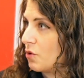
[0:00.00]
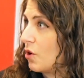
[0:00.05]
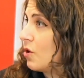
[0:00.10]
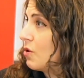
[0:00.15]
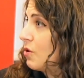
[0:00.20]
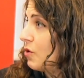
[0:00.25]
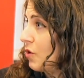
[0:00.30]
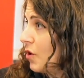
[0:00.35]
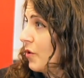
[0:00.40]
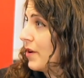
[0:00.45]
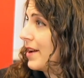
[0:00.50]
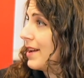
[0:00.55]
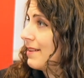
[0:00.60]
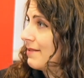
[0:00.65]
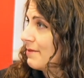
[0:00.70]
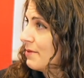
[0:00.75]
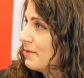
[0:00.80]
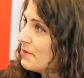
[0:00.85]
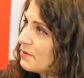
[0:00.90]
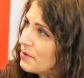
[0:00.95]

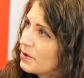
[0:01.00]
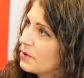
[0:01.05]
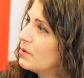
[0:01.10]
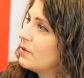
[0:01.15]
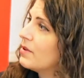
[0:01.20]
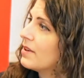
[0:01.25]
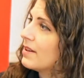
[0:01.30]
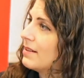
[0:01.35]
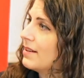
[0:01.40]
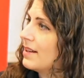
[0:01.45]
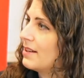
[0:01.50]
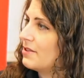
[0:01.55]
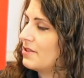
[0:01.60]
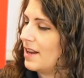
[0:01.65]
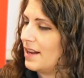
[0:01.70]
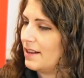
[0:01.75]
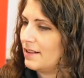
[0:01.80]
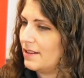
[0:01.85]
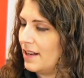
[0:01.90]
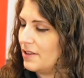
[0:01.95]
growing food and